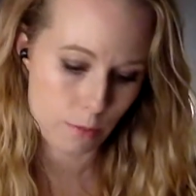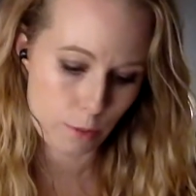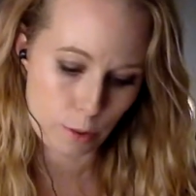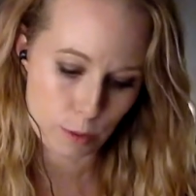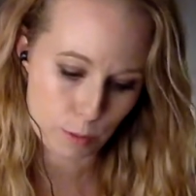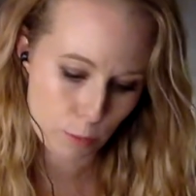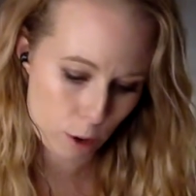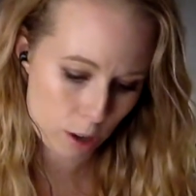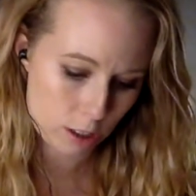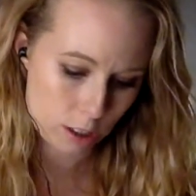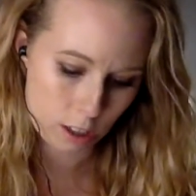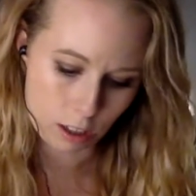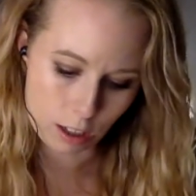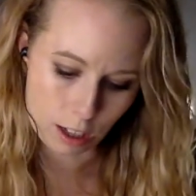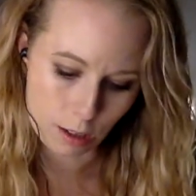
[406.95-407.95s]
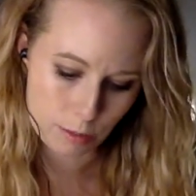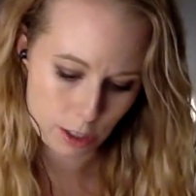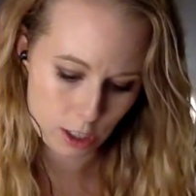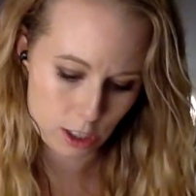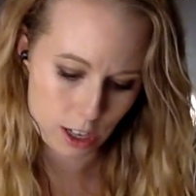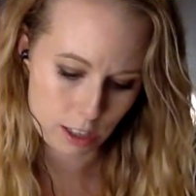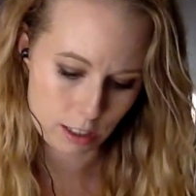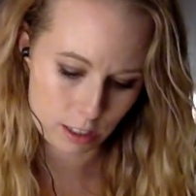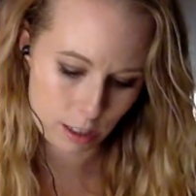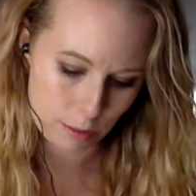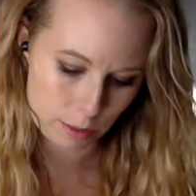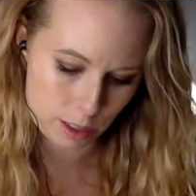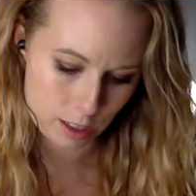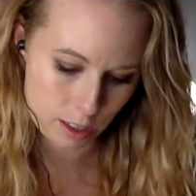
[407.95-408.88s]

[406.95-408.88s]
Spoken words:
famous bars and clubs and jazz clubs.